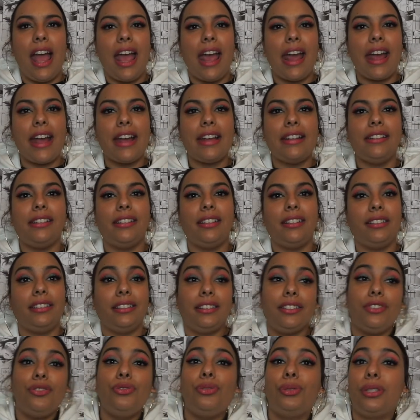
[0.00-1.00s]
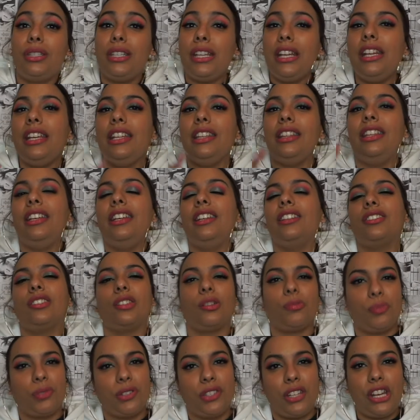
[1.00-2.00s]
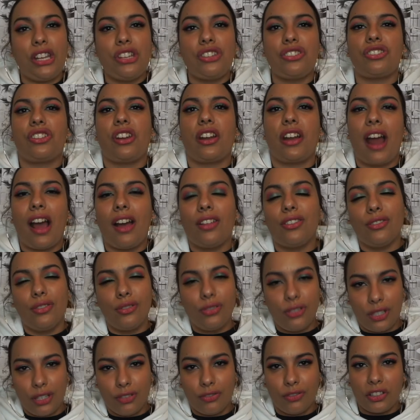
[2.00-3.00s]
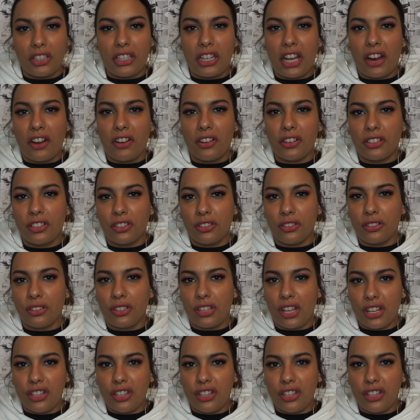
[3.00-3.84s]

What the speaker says: And you see the interpretation on how those different characters